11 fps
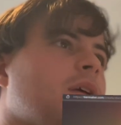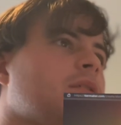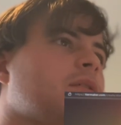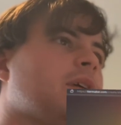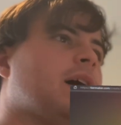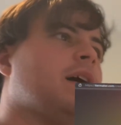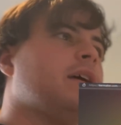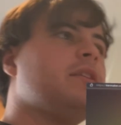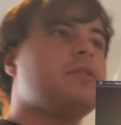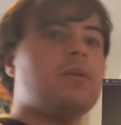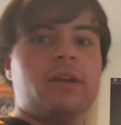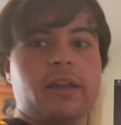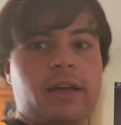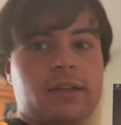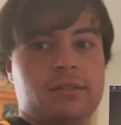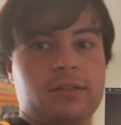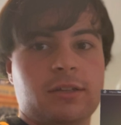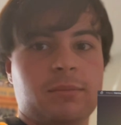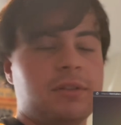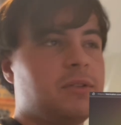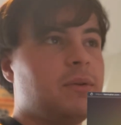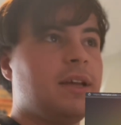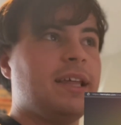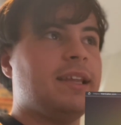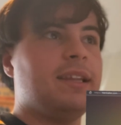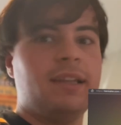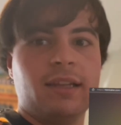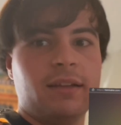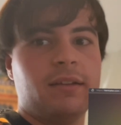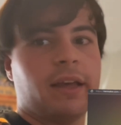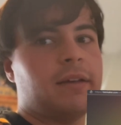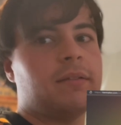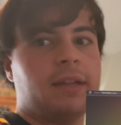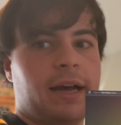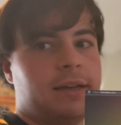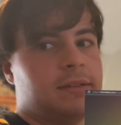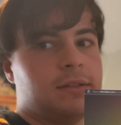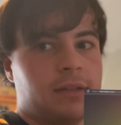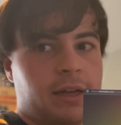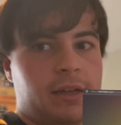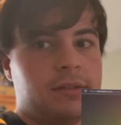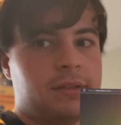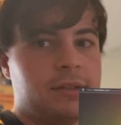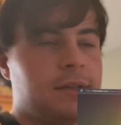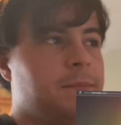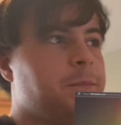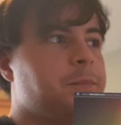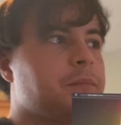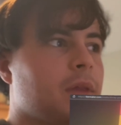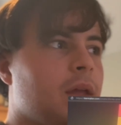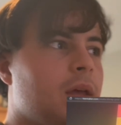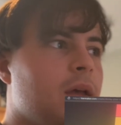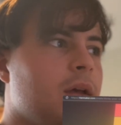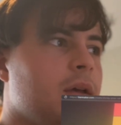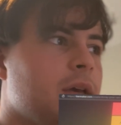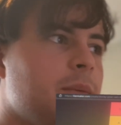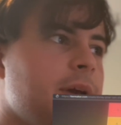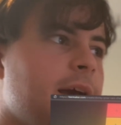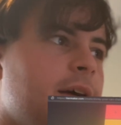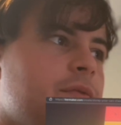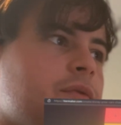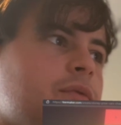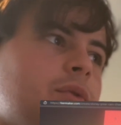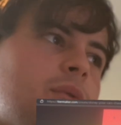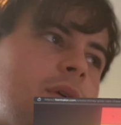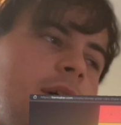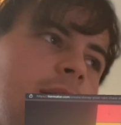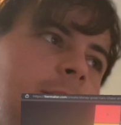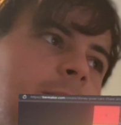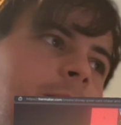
So yeah, it's going in an S tier, but it's going like last in the S tier. Here we have Ruka.